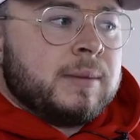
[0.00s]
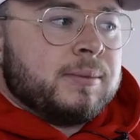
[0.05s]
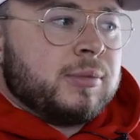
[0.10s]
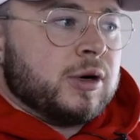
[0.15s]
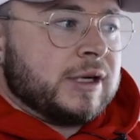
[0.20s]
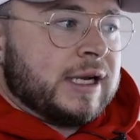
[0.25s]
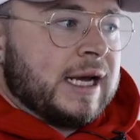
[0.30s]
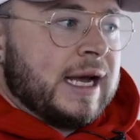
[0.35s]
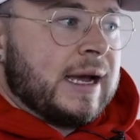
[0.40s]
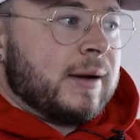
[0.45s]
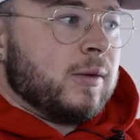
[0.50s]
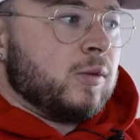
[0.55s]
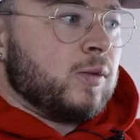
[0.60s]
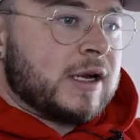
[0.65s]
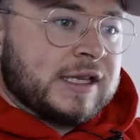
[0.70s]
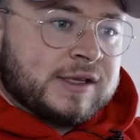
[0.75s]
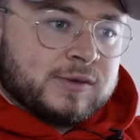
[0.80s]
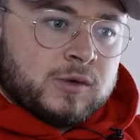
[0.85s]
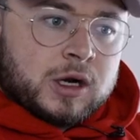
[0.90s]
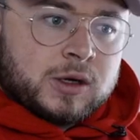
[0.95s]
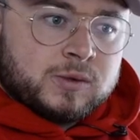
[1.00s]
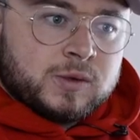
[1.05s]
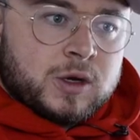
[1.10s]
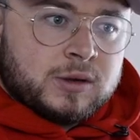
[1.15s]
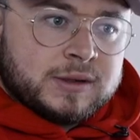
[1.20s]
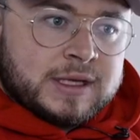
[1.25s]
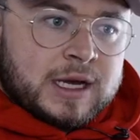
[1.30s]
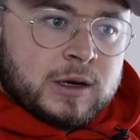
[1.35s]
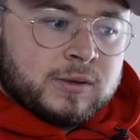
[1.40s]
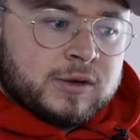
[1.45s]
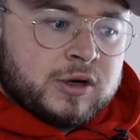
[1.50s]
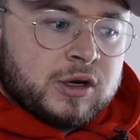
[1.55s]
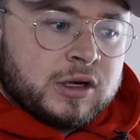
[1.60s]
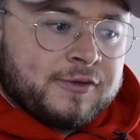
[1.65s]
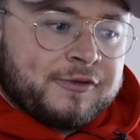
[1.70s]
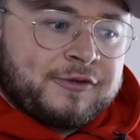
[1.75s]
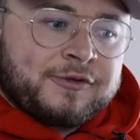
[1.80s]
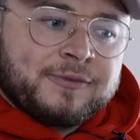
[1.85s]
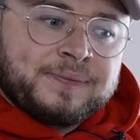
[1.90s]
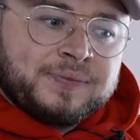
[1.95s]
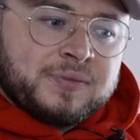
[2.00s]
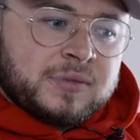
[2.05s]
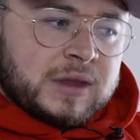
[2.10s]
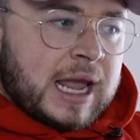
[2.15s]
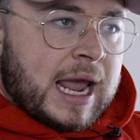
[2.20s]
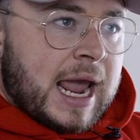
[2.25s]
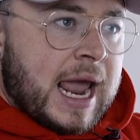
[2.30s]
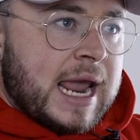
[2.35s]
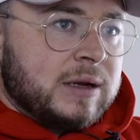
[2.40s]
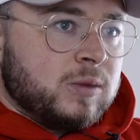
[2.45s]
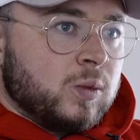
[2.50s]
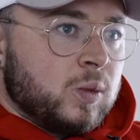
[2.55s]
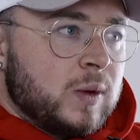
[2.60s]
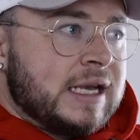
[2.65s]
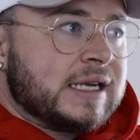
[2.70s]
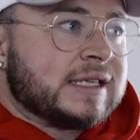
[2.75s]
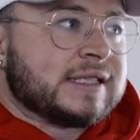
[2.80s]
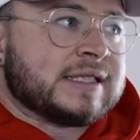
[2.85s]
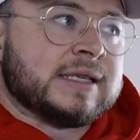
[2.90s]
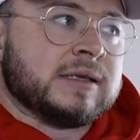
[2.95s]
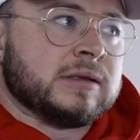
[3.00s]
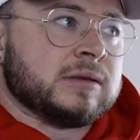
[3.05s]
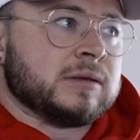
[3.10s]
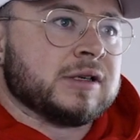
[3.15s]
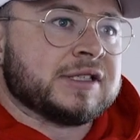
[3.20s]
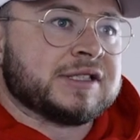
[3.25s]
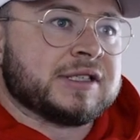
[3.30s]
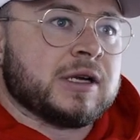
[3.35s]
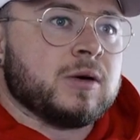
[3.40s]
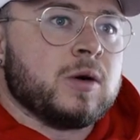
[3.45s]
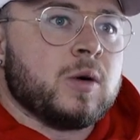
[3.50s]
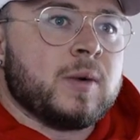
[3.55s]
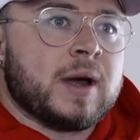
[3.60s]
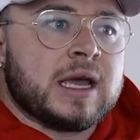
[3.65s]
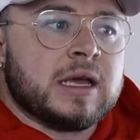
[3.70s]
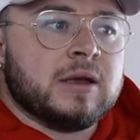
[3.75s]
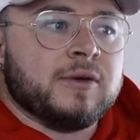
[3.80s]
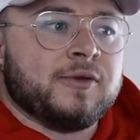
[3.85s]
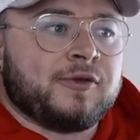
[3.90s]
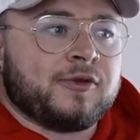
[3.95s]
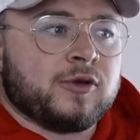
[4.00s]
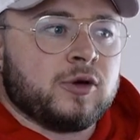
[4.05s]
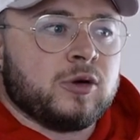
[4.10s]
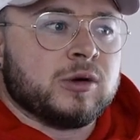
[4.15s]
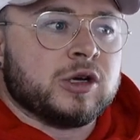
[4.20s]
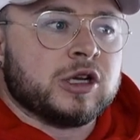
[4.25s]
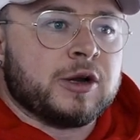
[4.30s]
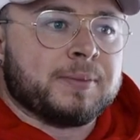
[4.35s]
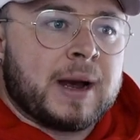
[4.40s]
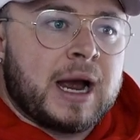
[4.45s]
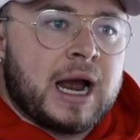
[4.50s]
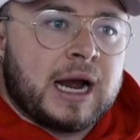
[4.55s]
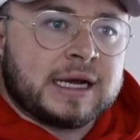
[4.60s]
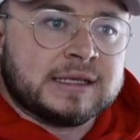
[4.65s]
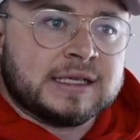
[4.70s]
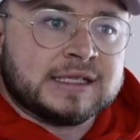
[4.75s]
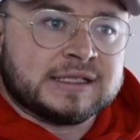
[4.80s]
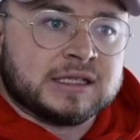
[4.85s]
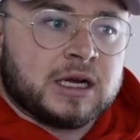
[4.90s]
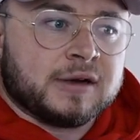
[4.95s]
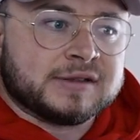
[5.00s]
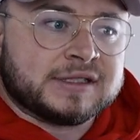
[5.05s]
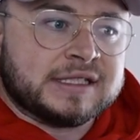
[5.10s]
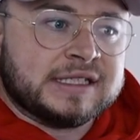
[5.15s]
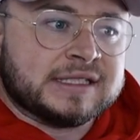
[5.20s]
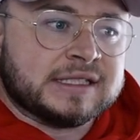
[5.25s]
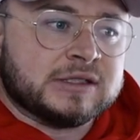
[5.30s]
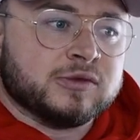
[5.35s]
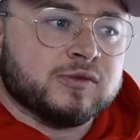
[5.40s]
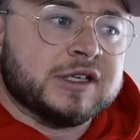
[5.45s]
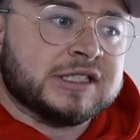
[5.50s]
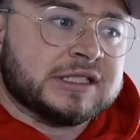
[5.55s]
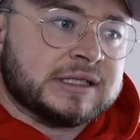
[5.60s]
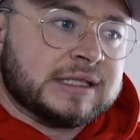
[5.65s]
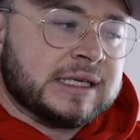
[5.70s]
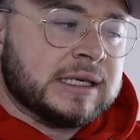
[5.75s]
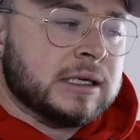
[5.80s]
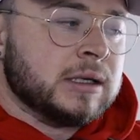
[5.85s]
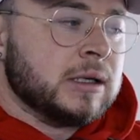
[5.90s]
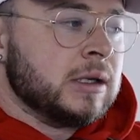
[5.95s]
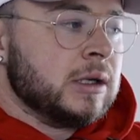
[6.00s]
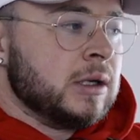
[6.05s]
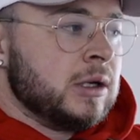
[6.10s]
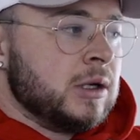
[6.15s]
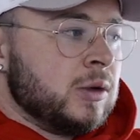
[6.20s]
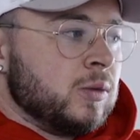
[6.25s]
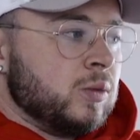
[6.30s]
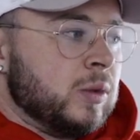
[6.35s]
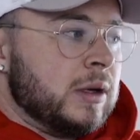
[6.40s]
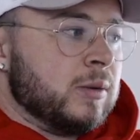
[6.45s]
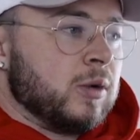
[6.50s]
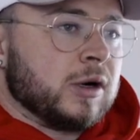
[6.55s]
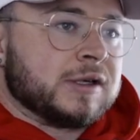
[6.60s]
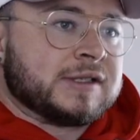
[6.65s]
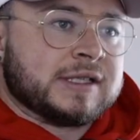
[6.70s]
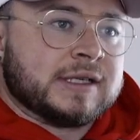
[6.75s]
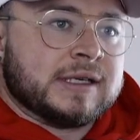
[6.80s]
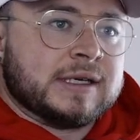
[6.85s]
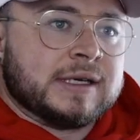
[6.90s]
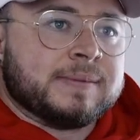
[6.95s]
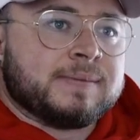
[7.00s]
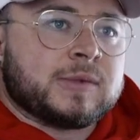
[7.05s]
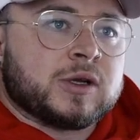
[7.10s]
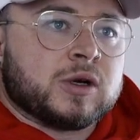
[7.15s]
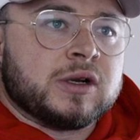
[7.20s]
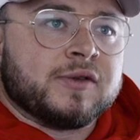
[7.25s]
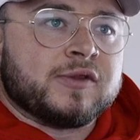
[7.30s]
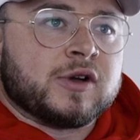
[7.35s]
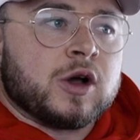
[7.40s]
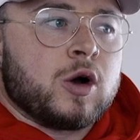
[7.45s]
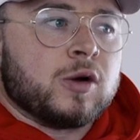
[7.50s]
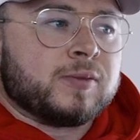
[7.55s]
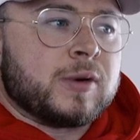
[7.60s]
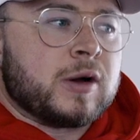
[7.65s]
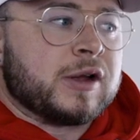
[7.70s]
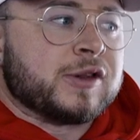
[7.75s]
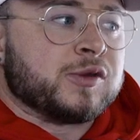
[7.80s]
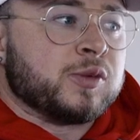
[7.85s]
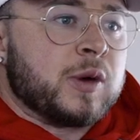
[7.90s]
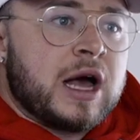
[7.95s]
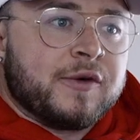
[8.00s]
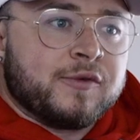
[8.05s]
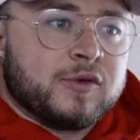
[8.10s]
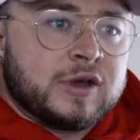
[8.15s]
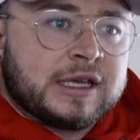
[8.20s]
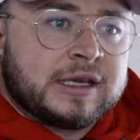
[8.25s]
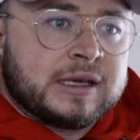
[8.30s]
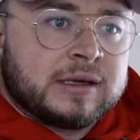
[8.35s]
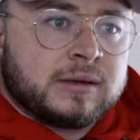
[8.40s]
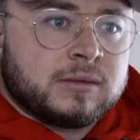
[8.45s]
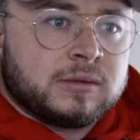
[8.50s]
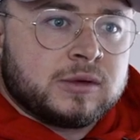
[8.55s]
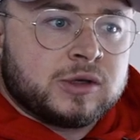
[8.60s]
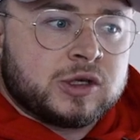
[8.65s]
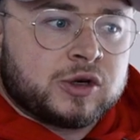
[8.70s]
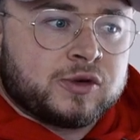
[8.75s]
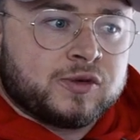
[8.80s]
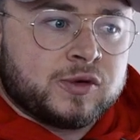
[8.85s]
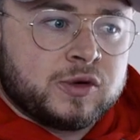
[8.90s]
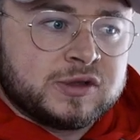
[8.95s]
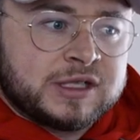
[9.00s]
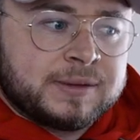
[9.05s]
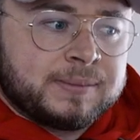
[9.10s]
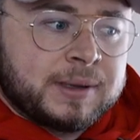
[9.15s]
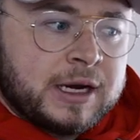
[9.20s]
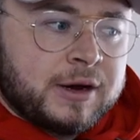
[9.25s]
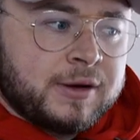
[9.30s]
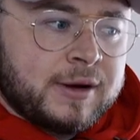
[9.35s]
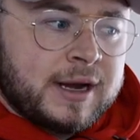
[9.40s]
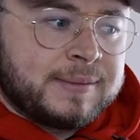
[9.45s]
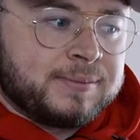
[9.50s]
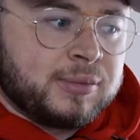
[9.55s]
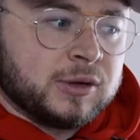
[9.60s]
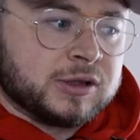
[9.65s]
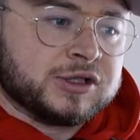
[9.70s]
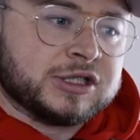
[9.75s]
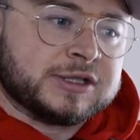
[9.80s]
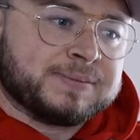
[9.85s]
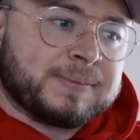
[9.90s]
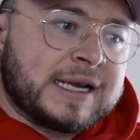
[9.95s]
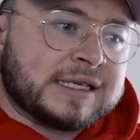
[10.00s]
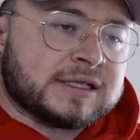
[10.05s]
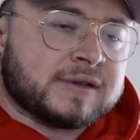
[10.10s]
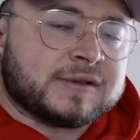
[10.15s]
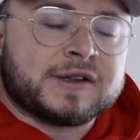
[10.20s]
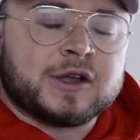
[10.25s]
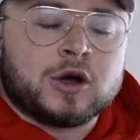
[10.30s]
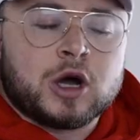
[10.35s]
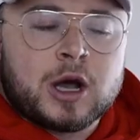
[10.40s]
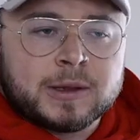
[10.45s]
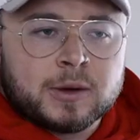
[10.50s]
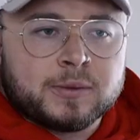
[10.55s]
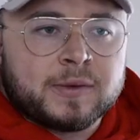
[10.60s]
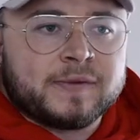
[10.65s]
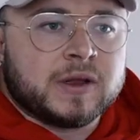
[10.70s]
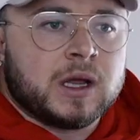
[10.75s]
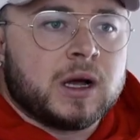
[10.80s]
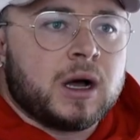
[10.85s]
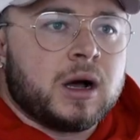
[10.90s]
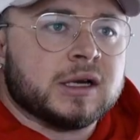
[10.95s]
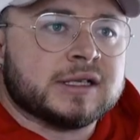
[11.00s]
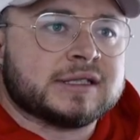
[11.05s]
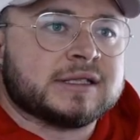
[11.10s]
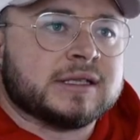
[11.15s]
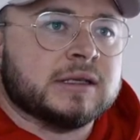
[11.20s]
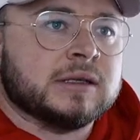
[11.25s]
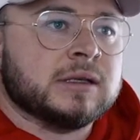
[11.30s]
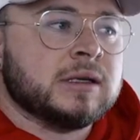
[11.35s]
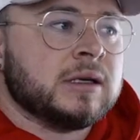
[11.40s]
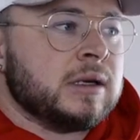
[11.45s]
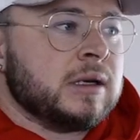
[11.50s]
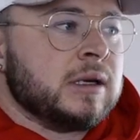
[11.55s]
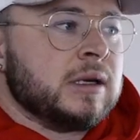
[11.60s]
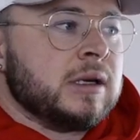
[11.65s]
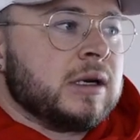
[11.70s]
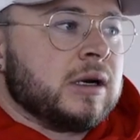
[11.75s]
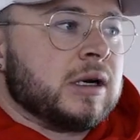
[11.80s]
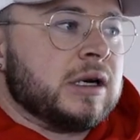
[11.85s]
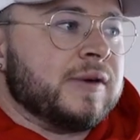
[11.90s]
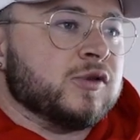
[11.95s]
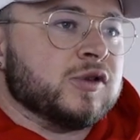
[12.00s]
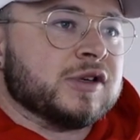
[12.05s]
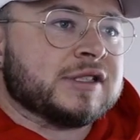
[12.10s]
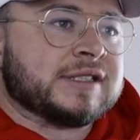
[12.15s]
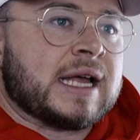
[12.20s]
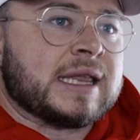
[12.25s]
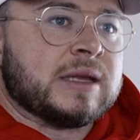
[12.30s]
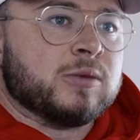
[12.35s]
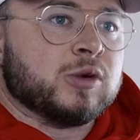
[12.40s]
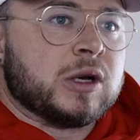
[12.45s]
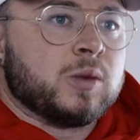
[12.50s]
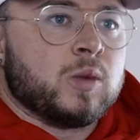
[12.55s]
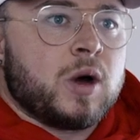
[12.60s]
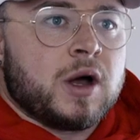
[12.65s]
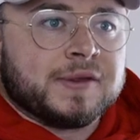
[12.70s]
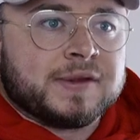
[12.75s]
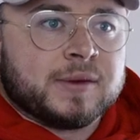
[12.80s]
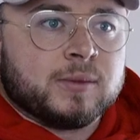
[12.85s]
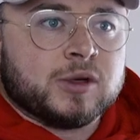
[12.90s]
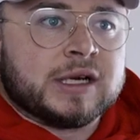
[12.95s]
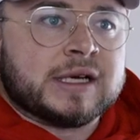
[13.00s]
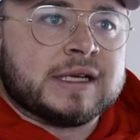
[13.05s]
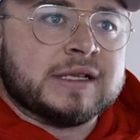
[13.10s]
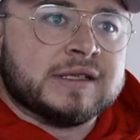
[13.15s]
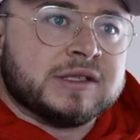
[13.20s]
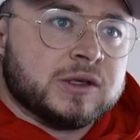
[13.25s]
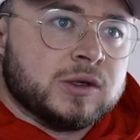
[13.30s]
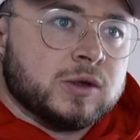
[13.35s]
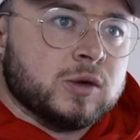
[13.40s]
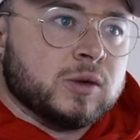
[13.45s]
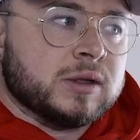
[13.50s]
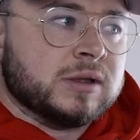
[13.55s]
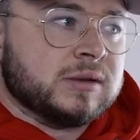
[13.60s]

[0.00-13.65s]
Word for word: But uh, ready to rock and roll now, kind of eight weeks or so away from kind of parking this off season. Originally, we were to kind of go about a 12 week kind of cruising period, but just based on the time that we've lost and kind of understanding what I want and what I can do,